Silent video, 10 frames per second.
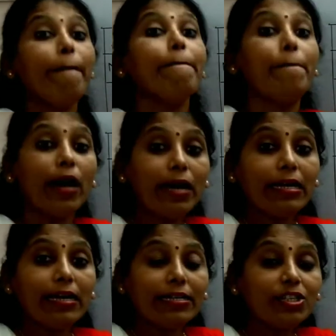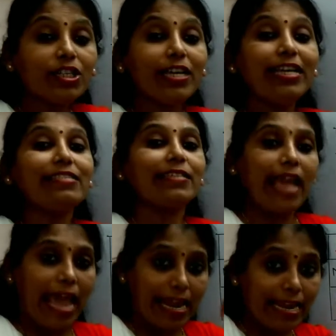But she is
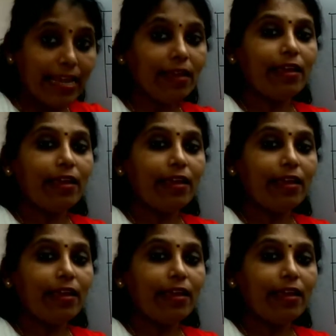carrying